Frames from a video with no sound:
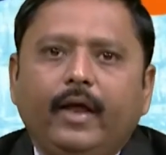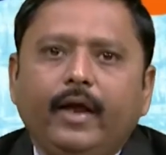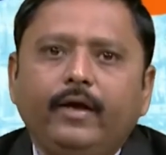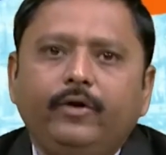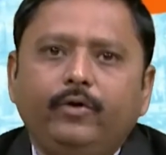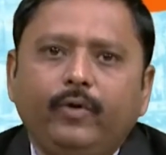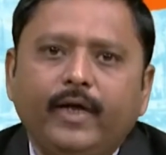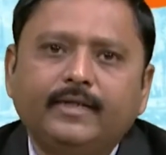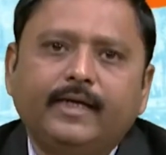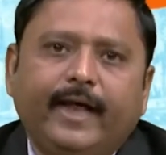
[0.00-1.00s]
In
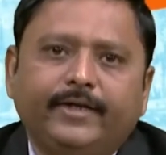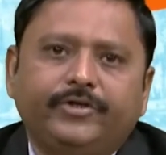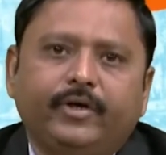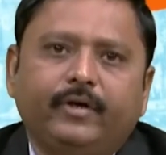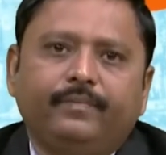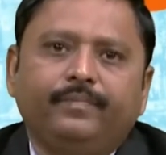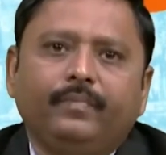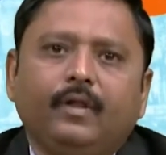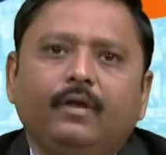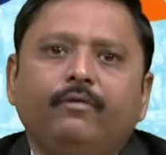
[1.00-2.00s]
today's lecture,
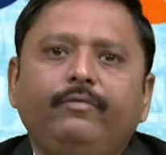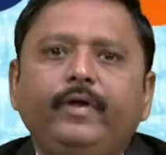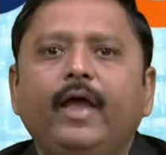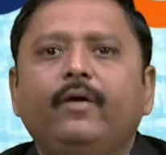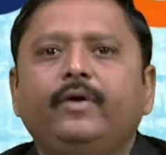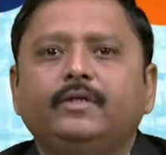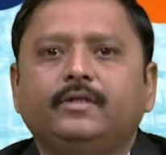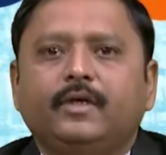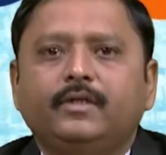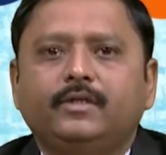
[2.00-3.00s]
we have
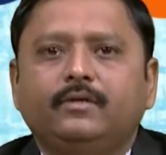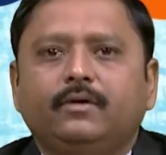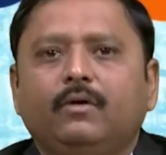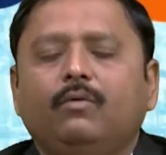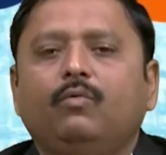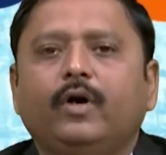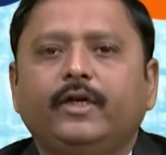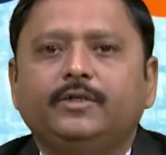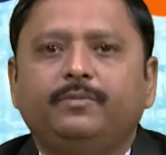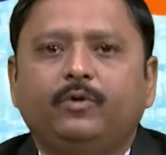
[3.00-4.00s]
discussed what
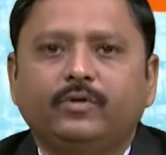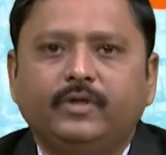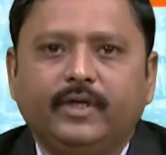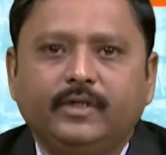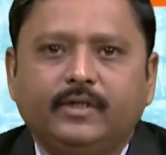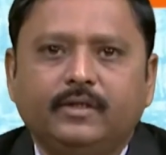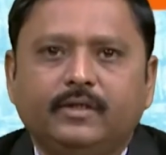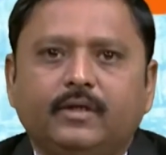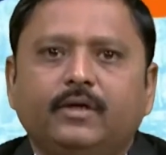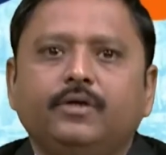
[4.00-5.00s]
is process,
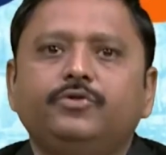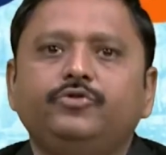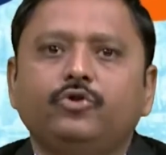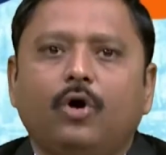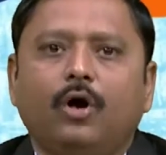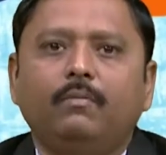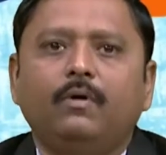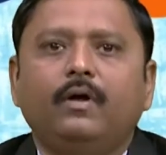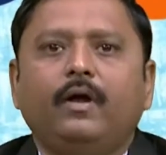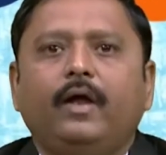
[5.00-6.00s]
job
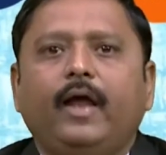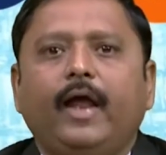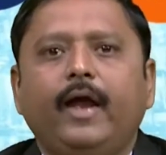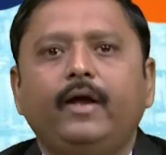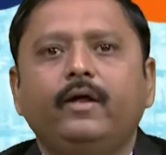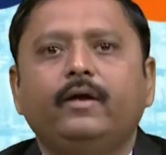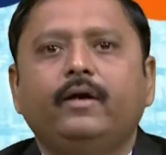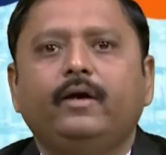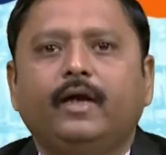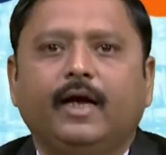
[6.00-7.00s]
and
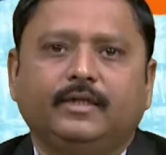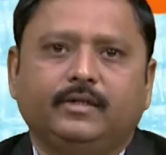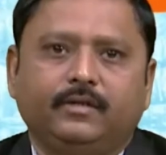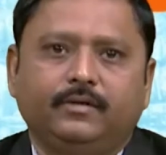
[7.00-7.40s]
task,